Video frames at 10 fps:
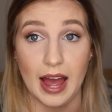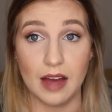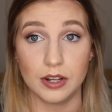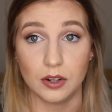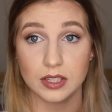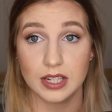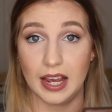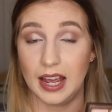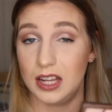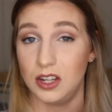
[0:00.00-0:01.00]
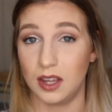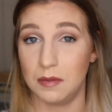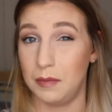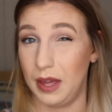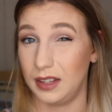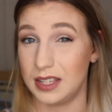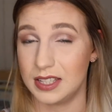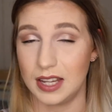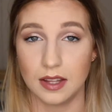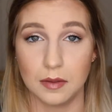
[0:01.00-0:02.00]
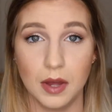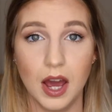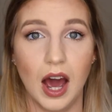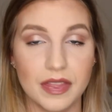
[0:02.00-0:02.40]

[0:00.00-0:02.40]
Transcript: I have it on today and you can barely see them.